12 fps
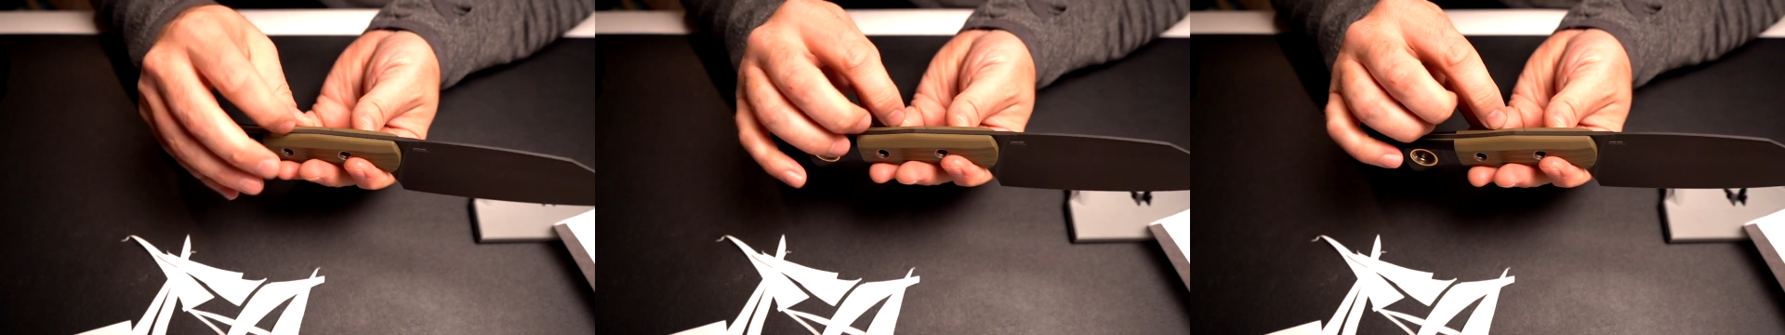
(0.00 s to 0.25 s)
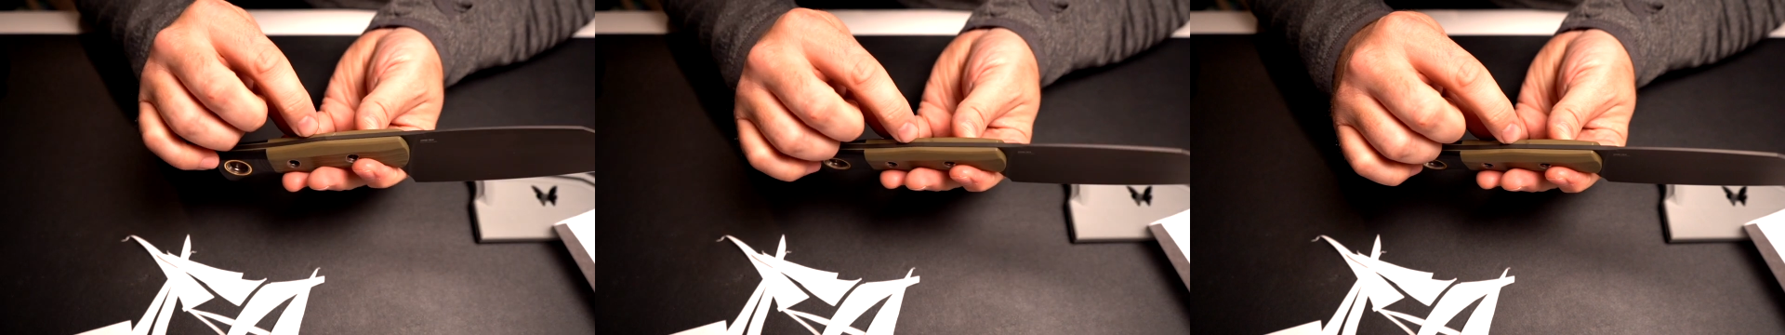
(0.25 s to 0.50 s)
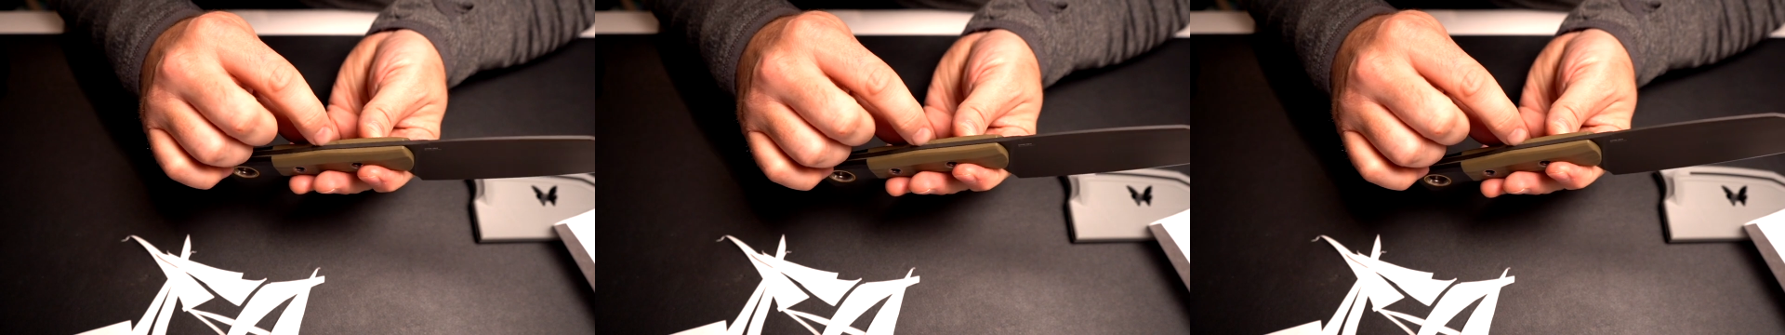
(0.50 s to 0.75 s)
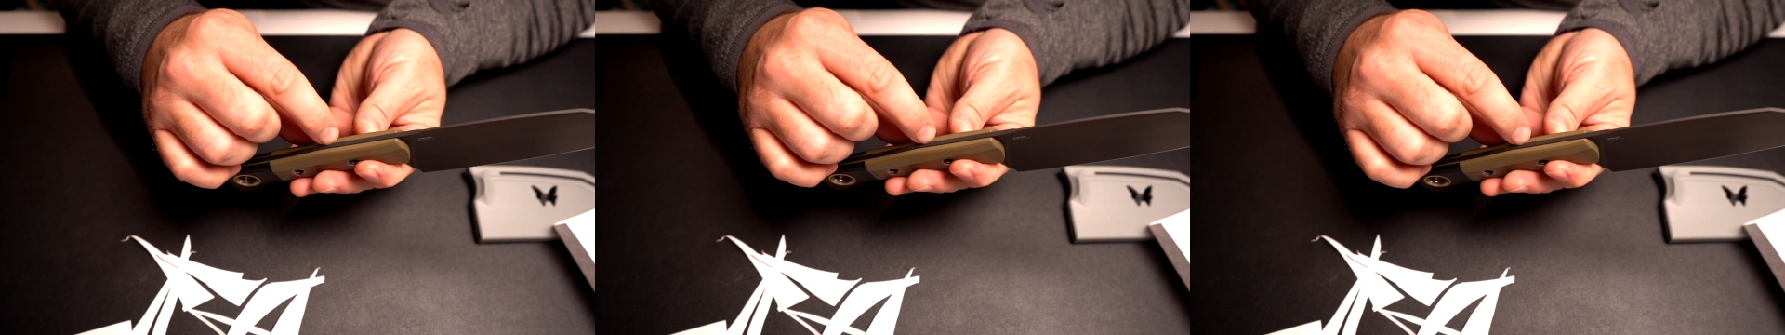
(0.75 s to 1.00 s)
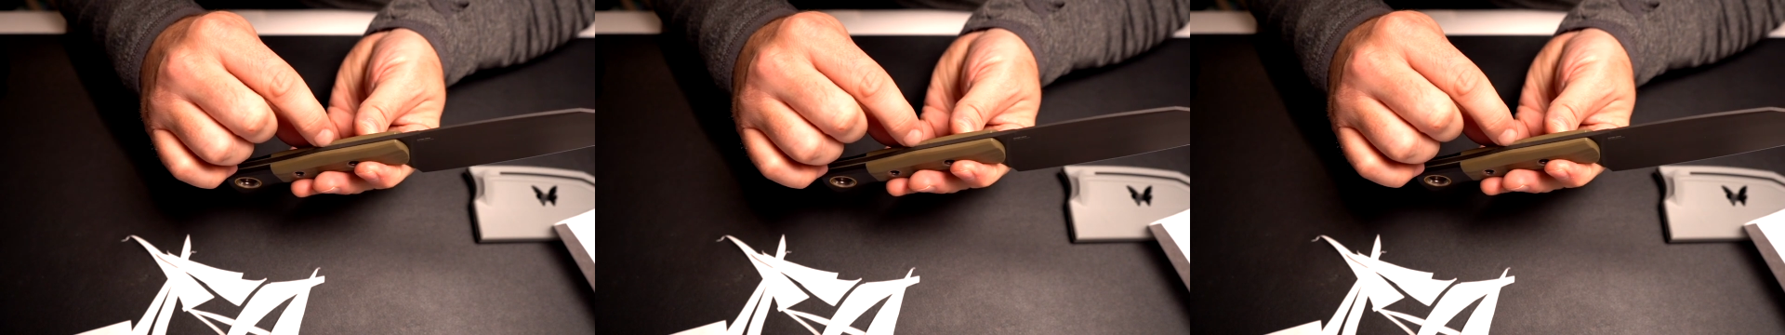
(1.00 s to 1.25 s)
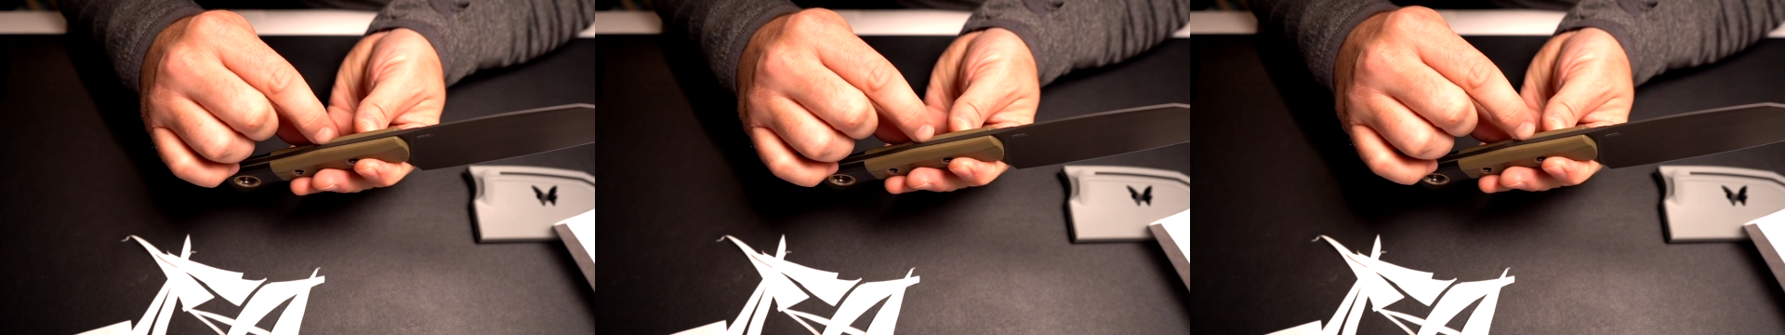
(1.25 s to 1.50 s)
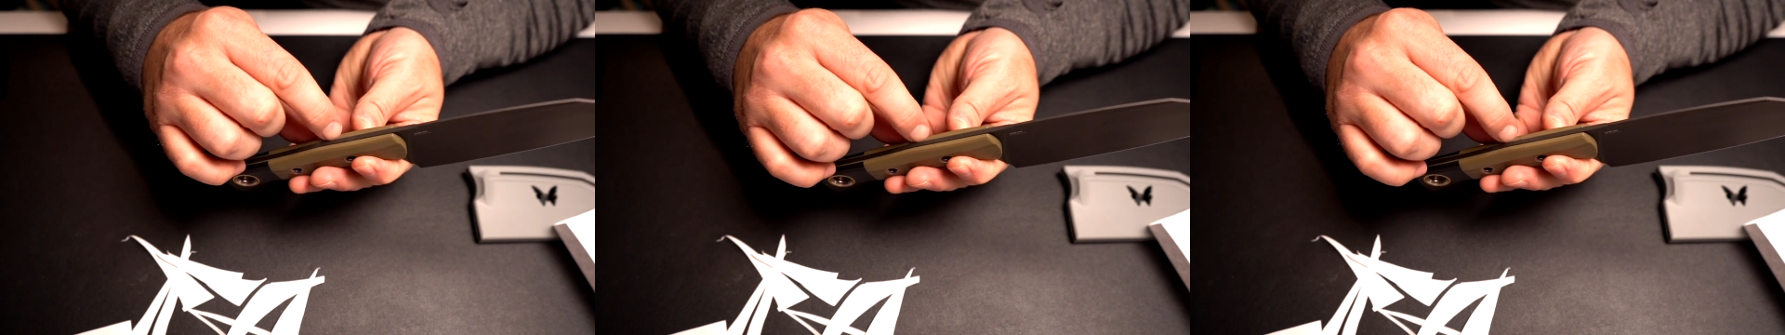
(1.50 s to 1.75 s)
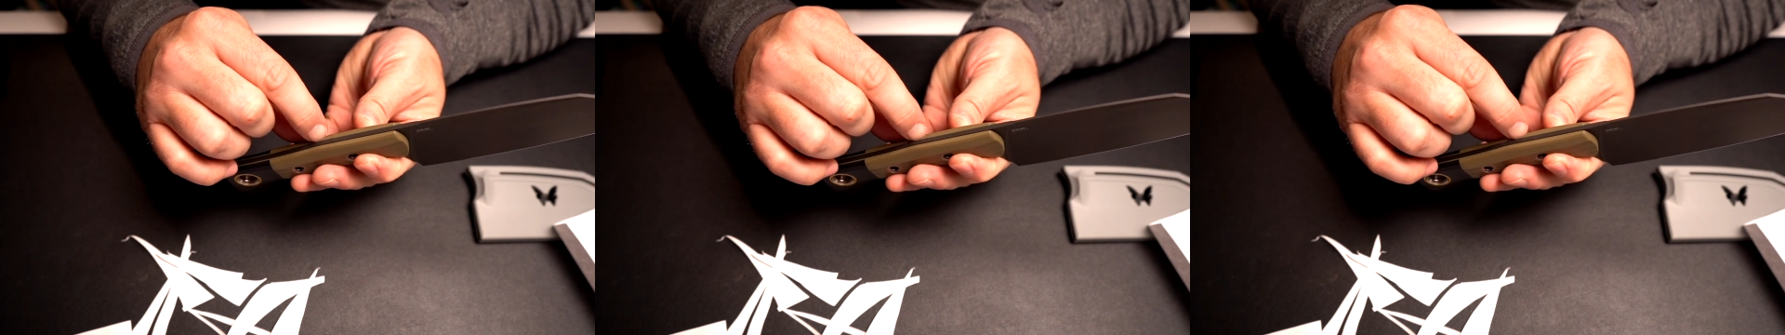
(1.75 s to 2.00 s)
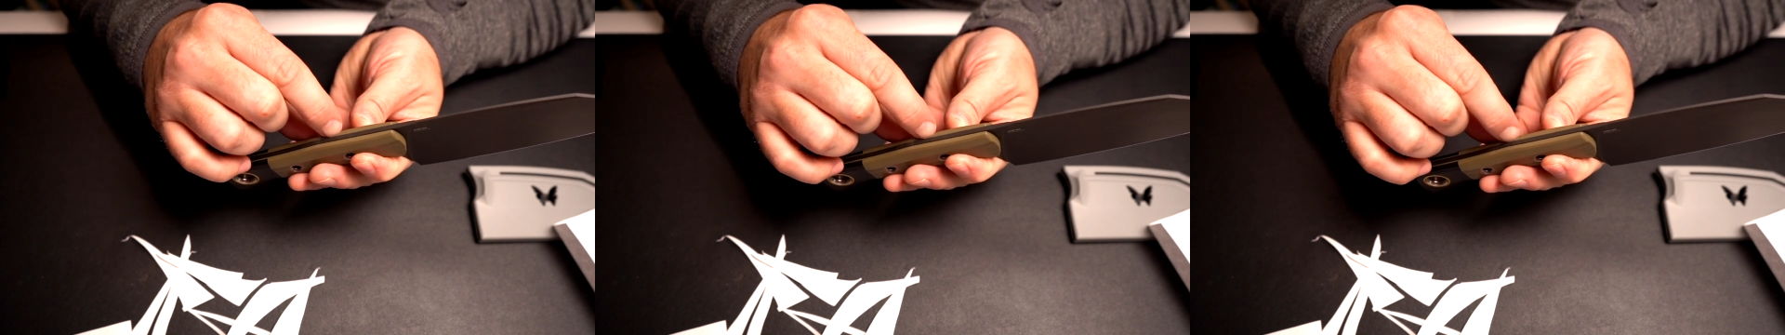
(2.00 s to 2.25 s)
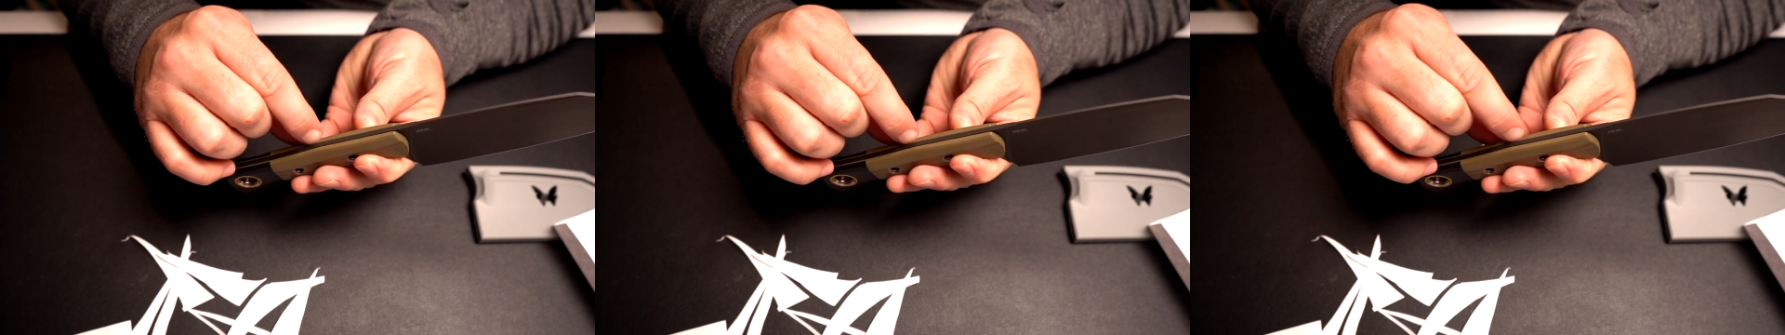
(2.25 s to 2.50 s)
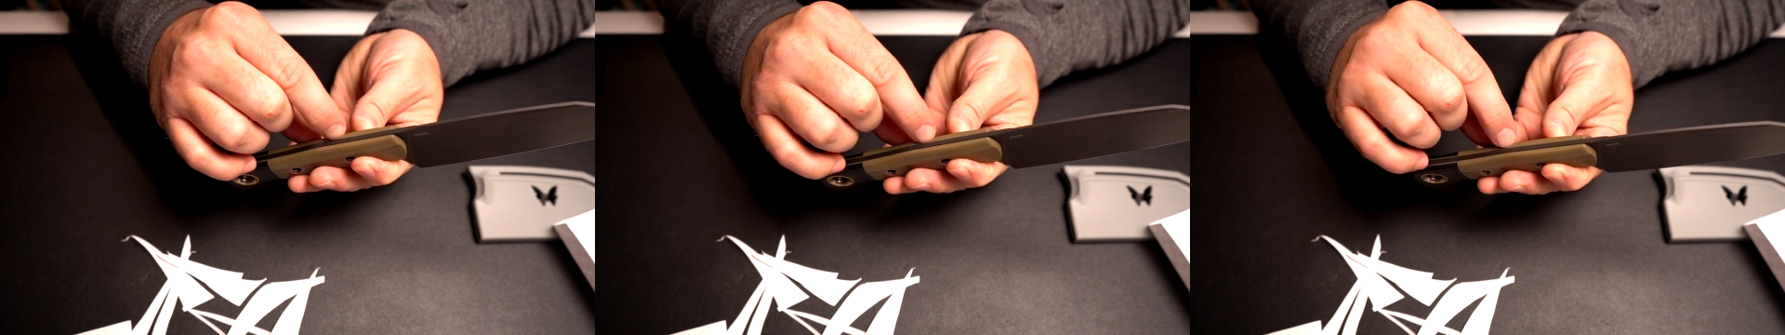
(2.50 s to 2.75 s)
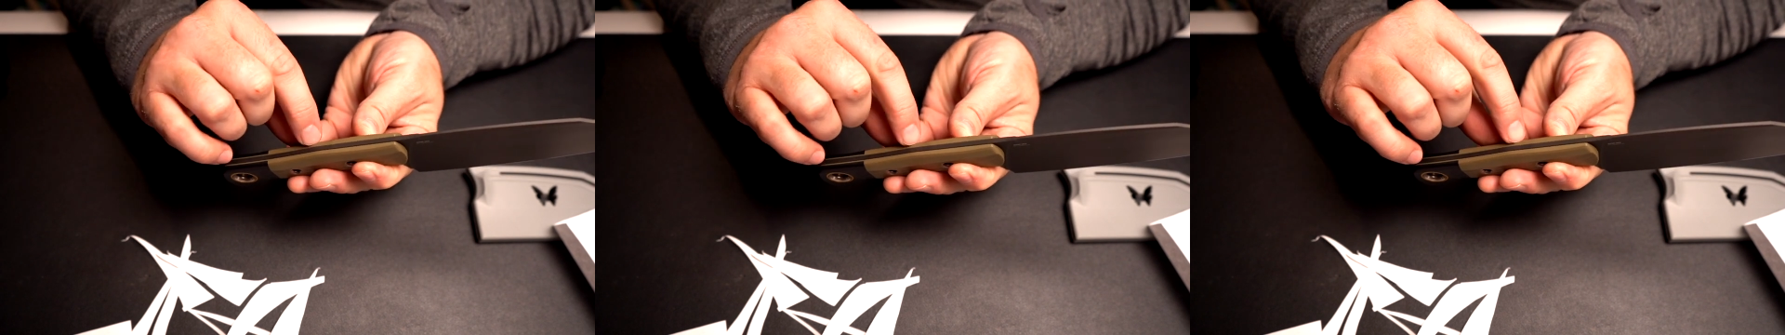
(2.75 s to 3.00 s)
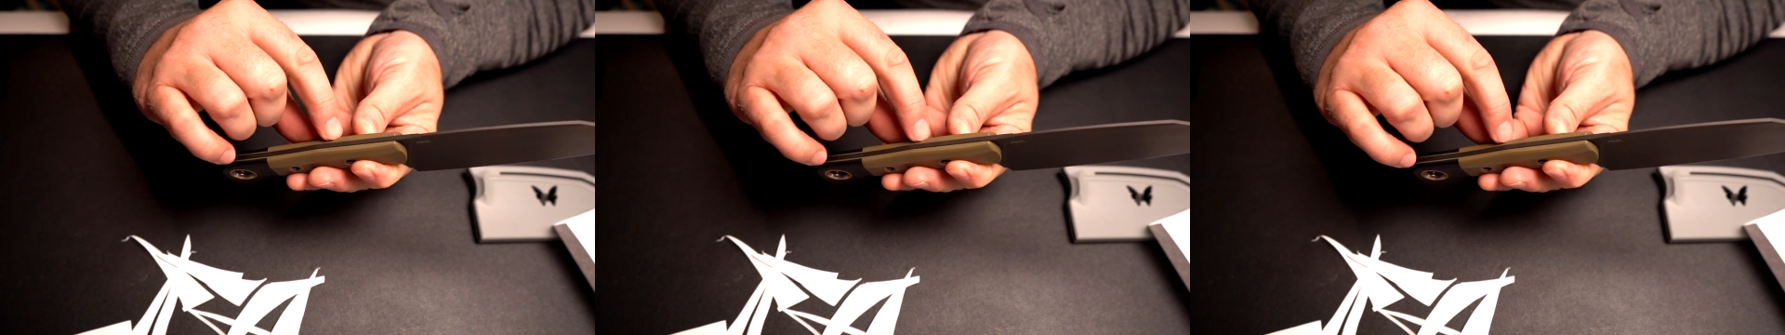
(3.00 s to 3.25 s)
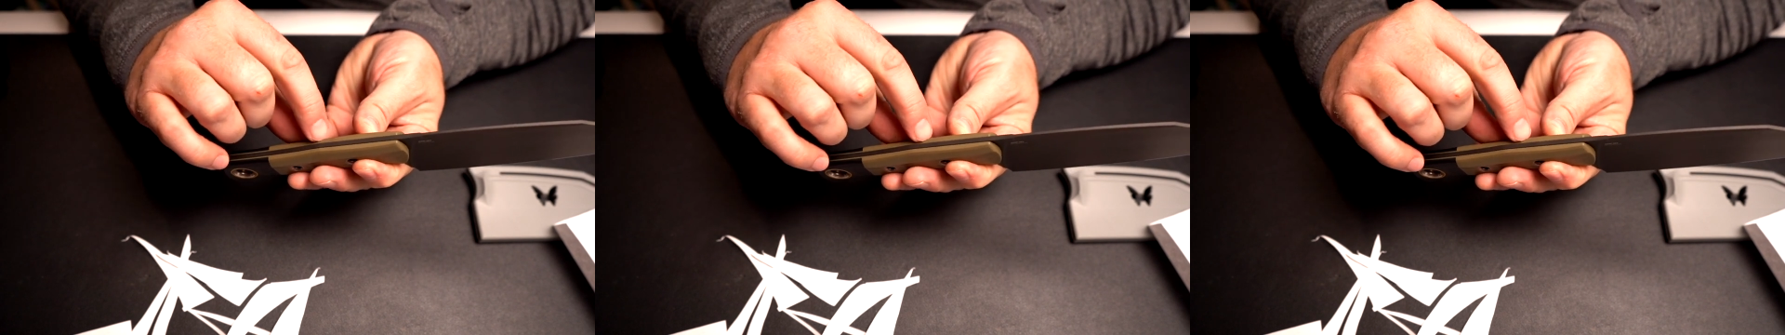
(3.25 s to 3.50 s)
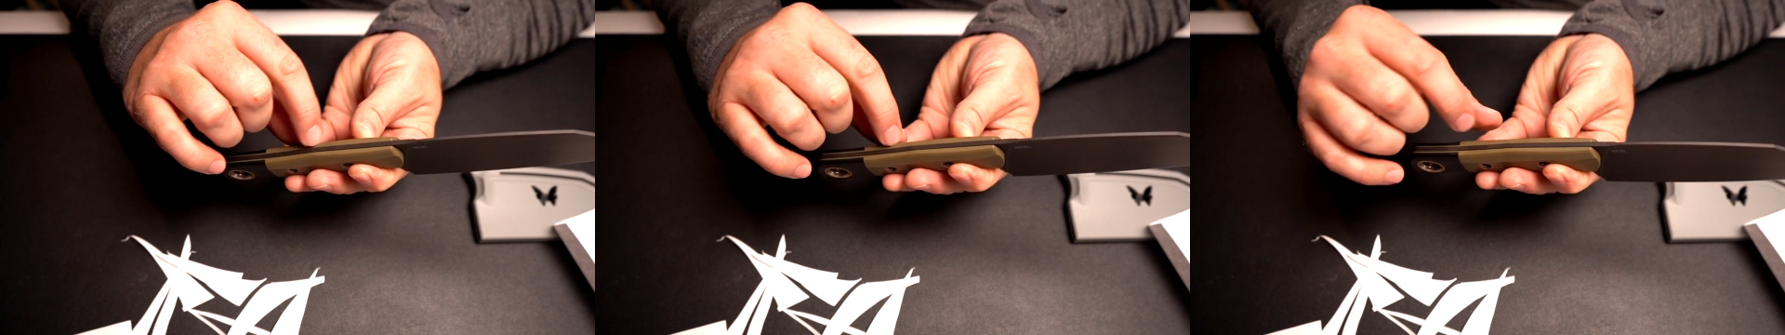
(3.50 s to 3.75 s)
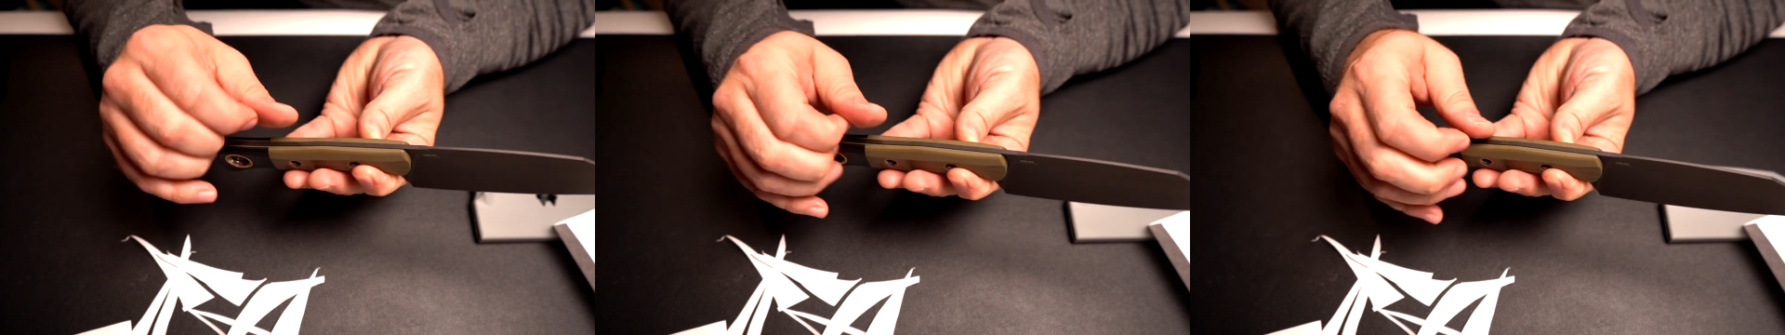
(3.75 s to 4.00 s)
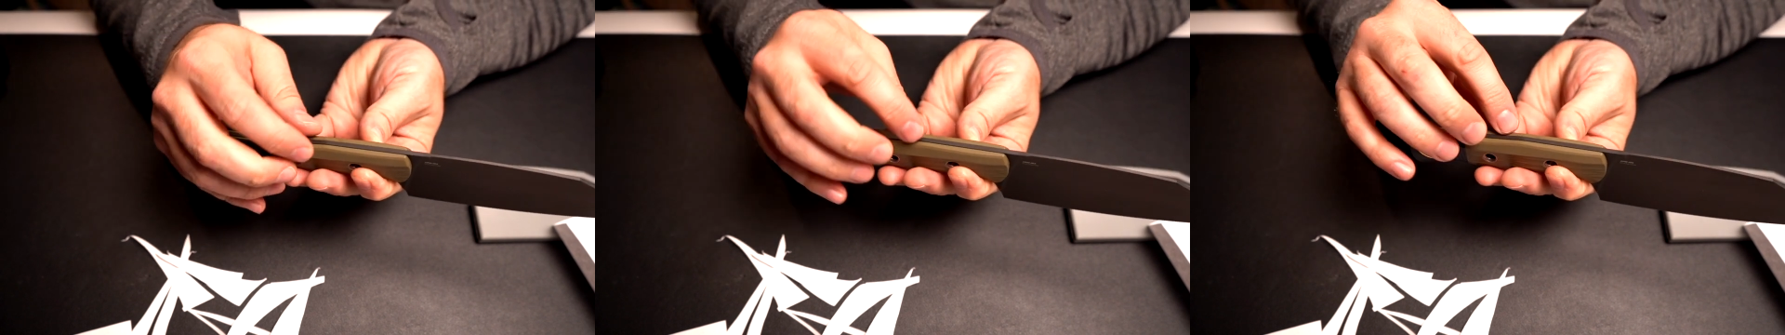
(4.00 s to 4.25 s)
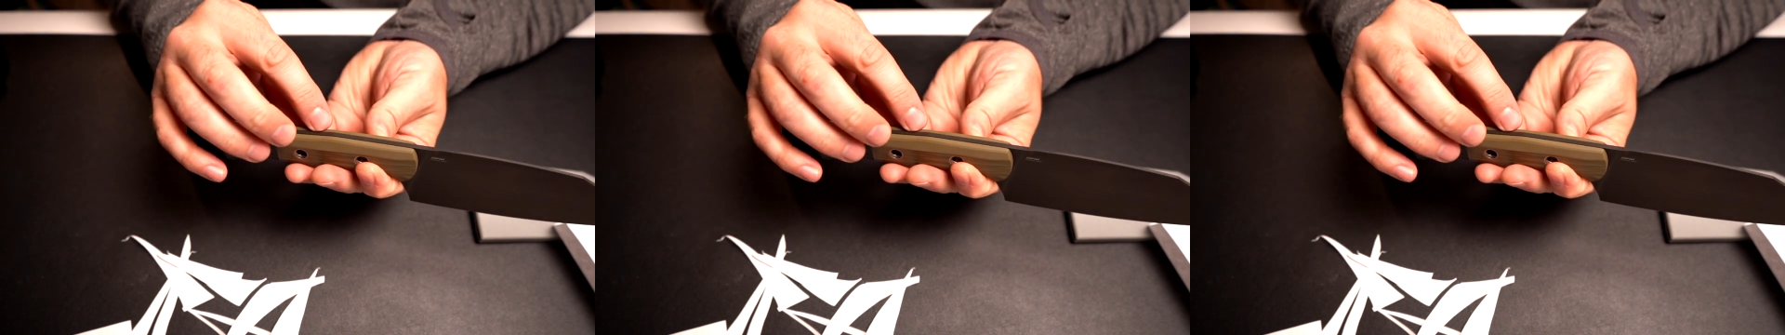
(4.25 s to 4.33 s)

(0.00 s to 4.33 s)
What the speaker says: No face is visible, so there are no lips to read.